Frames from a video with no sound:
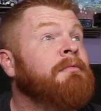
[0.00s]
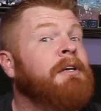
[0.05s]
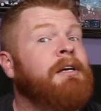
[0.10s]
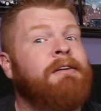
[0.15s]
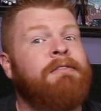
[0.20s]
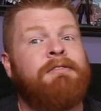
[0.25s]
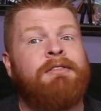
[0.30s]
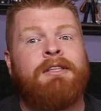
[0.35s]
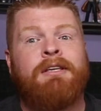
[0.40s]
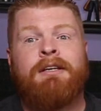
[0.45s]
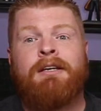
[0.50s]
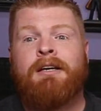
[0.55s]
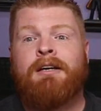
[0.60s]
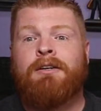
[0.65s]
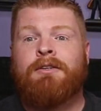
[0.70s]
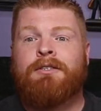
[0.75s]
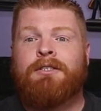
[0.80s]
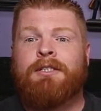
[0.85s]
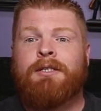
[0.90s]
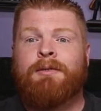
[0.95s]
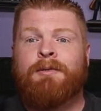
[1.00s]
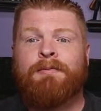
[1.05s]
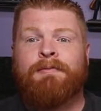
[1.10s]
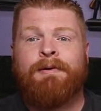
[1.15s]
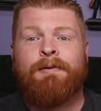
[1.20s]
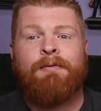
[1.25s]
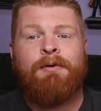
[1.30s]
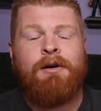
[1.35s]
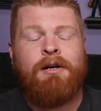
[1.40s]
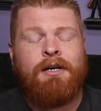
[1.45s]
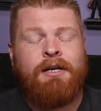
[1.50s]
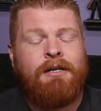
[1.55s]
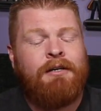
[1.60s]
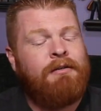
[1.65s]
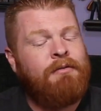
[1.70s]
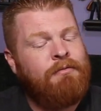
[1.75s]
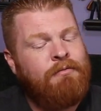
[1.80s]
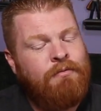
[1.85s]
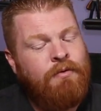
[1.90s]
Everything else seems to be working.